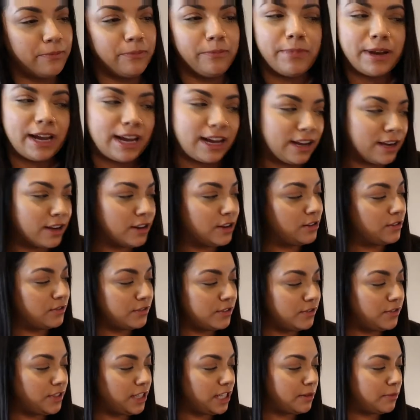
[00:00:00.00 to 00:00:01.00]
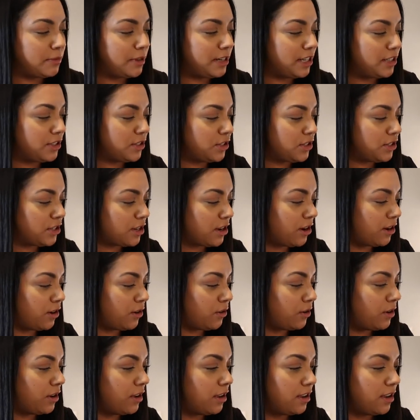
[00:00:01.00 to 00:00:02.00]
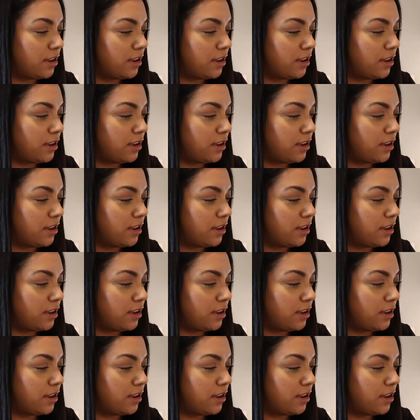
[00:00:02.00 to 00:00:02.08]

about 15 minutes or so.